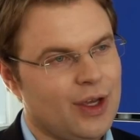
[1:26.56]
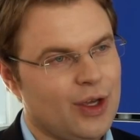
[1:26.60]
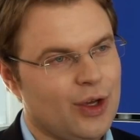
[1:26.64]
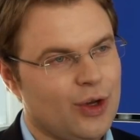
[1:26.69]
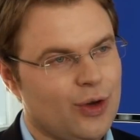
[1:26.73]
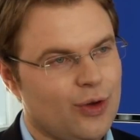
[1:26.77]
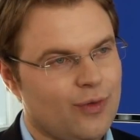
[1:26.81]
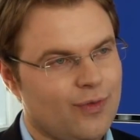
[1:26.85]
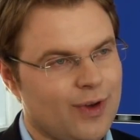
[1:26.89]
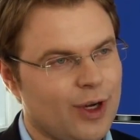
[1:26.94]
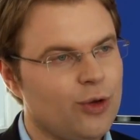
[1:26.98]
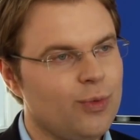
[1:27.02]

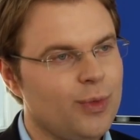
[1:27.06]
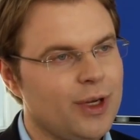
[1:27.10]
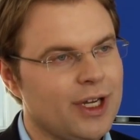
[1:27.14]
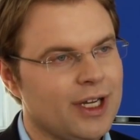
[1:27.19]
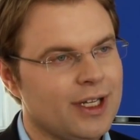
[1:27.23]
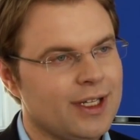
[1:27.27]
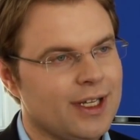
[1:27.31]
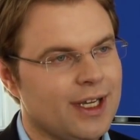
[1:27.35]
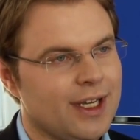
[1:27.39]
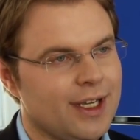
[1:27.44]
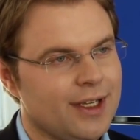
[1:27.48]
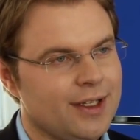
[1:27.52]
Why do
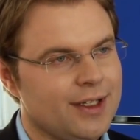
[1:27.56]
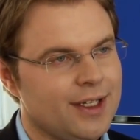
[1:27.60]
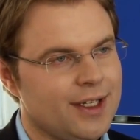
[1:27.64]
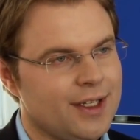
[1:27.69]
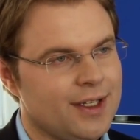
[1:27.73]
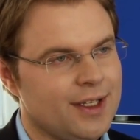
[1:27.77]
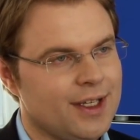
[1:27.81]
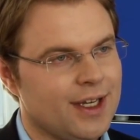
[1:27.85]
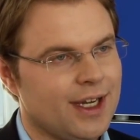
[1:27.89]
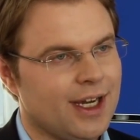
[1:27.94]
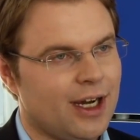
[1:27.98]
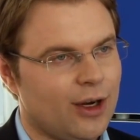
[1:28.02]
you offer the
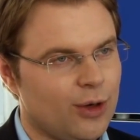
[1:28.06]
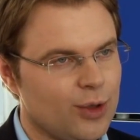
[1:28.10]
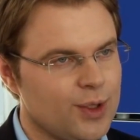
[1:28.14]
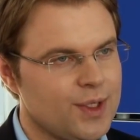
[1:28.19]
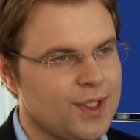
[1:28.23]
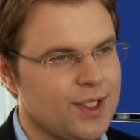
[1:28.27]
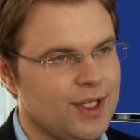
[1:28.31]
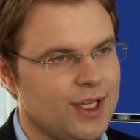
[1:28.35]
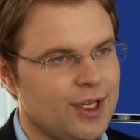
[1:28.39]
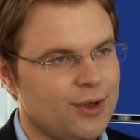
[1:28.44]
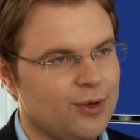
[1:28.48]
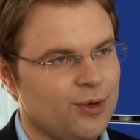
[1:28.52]

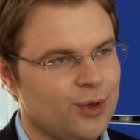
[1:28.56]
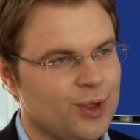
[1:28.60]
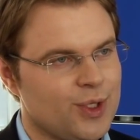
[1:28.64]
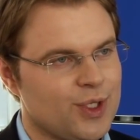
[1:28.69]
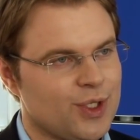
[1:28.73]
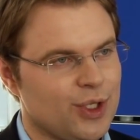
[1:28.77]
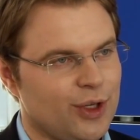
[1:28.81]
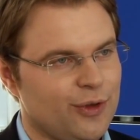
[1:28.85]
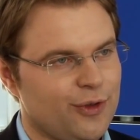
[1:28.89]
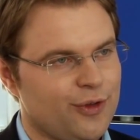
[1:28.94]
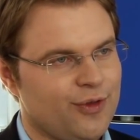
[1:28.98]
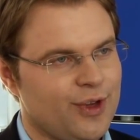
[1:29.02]
possibility of
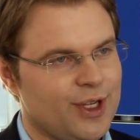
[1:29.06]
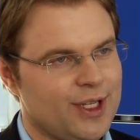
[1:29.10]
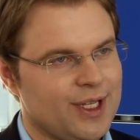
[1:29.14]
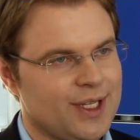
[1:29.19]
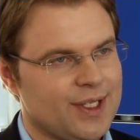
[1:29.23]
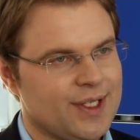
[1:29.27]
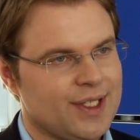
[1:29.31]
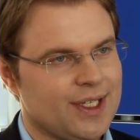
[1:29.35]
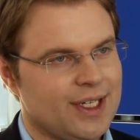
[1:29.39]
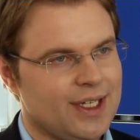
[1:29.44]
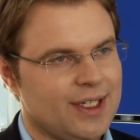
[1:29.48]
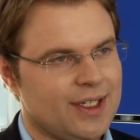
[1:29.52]

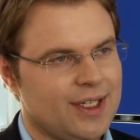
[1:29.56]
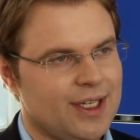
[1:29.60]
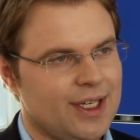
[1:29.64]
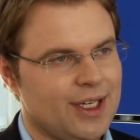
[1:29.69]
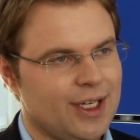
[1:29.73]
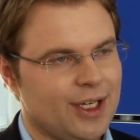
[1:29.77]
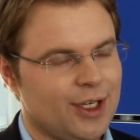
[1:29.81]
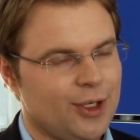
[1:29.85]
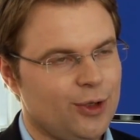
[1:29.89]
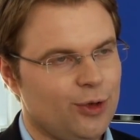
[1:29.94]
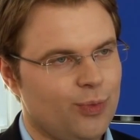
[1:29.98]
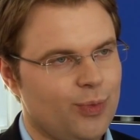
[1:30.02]
disregarding the
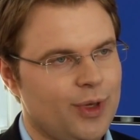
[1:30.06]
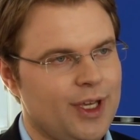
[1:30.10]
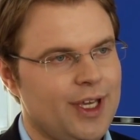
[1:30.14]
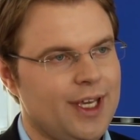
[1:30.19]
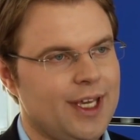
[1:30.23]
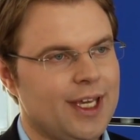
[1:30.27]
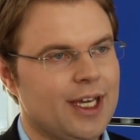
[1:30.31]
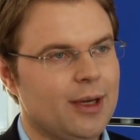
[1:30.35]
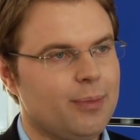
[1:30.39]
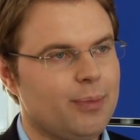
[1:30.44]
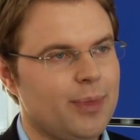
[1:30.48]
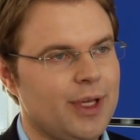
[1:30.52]

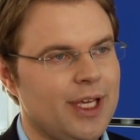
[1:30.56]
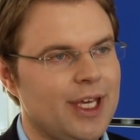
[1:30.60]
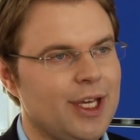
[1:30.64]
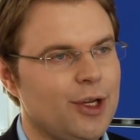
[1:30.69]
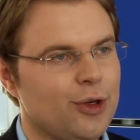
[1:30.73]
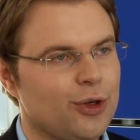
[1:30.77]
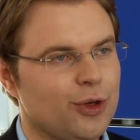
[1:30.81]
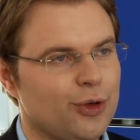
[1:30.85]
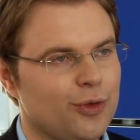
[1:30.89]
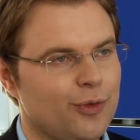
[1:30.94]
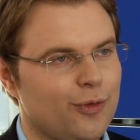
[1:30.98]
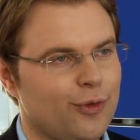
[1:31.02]
criterion
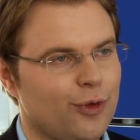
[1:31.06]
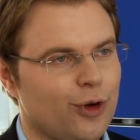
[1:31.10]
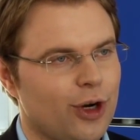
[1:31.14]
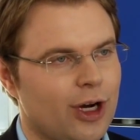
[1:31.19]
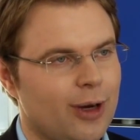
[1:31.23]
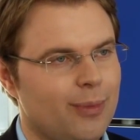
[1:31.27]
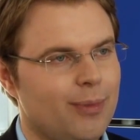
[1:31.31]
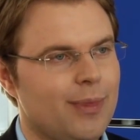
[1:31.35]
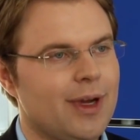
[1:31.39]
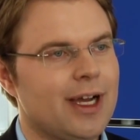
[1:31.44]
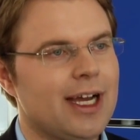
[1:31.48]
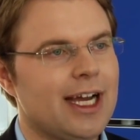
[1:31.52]
ERP
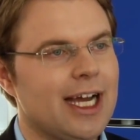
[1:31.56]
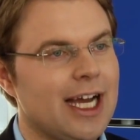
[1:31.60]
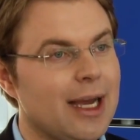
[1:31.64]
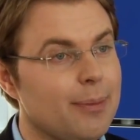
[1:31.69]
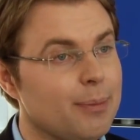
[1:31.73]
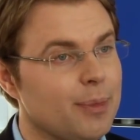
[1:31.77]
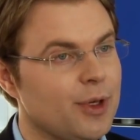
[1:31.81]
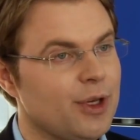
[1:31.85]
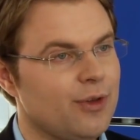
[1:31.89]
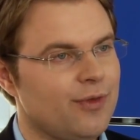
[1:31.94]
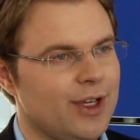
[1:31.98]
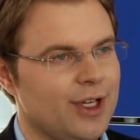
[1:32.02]
compliant
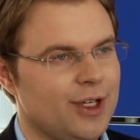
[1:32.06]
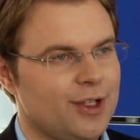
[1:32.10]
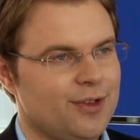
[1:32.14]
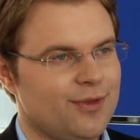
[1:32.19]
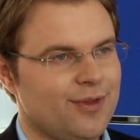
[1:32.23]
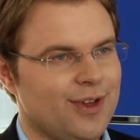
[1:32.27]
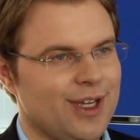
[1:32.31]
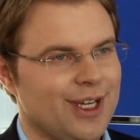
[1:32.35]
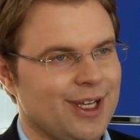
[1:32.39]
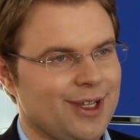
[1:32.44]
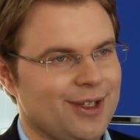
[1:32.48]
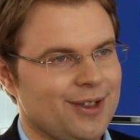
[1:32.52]
in your
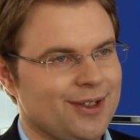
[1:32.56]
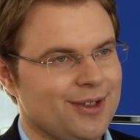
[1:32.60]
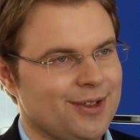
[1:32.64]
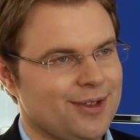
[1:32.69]
calculation